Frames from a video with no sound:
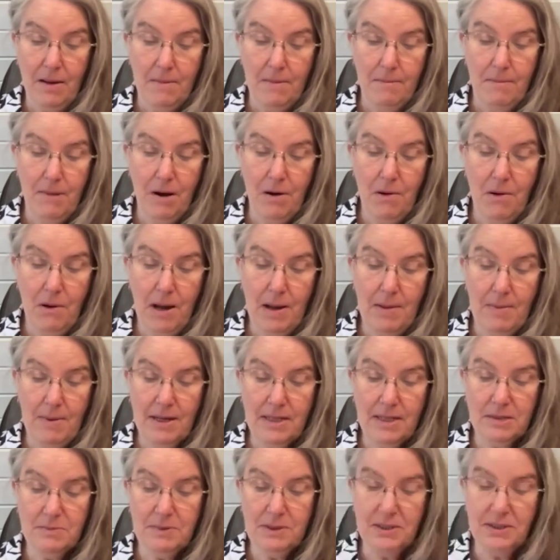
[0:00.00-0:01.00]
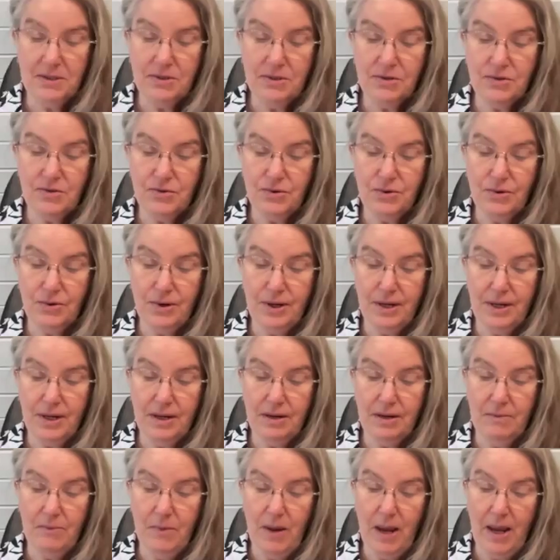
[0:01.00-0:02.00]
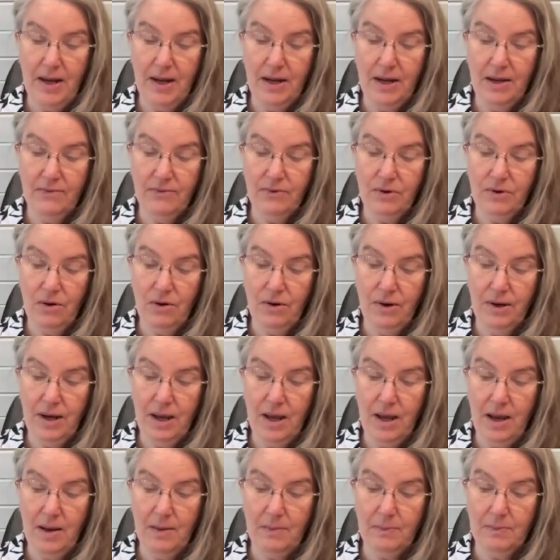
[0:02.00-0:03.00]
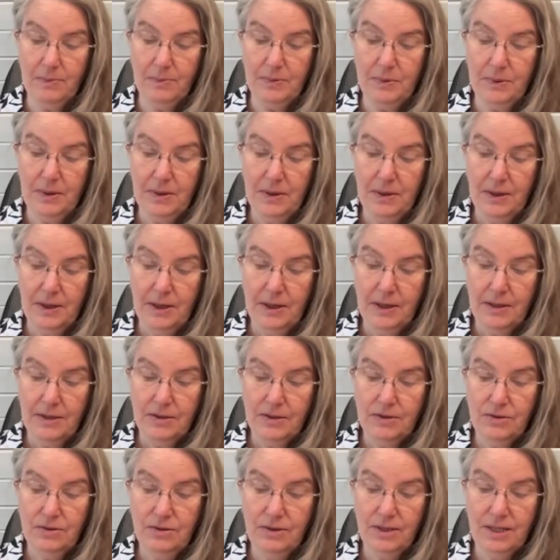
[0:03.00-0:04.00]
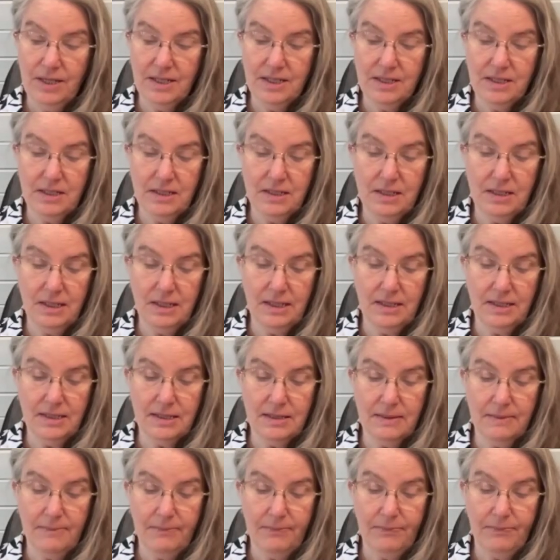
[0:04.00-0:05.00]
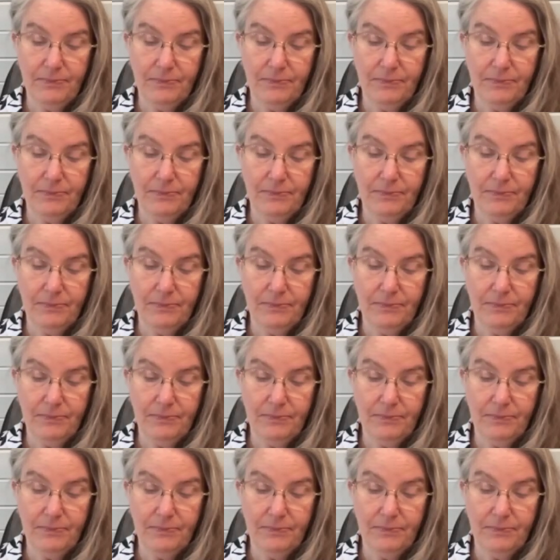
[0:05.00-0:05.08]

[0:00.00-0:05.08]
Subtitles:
Moab has been destroyed, and men have gone up to their cities.